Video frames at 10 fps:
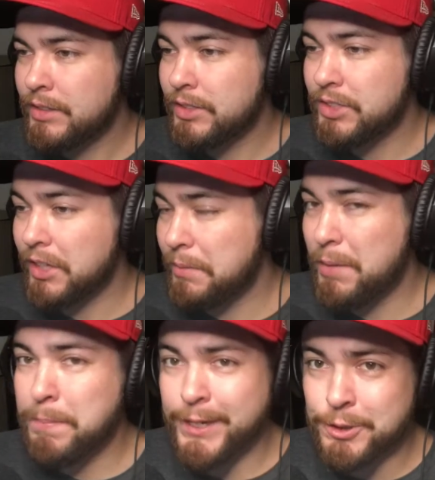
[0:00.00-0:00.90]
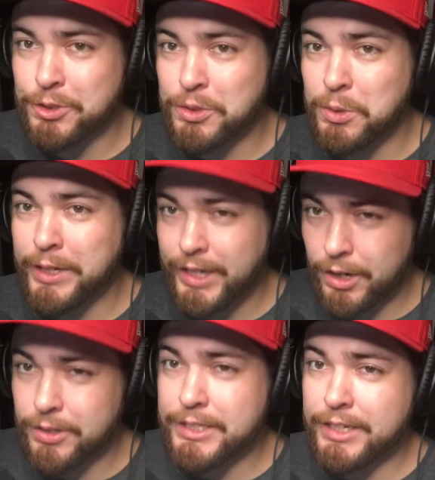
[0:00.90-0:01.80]
This is going to be a pitcher's duel. I
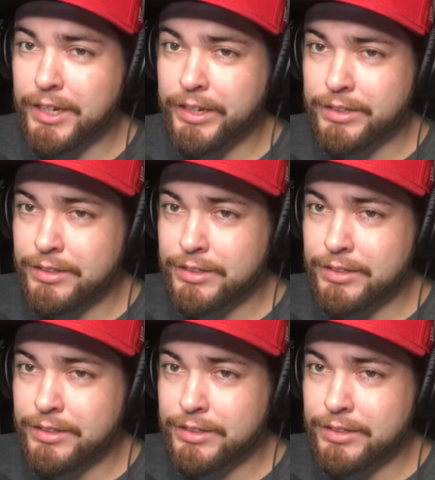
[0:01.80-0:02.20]
guarantee it.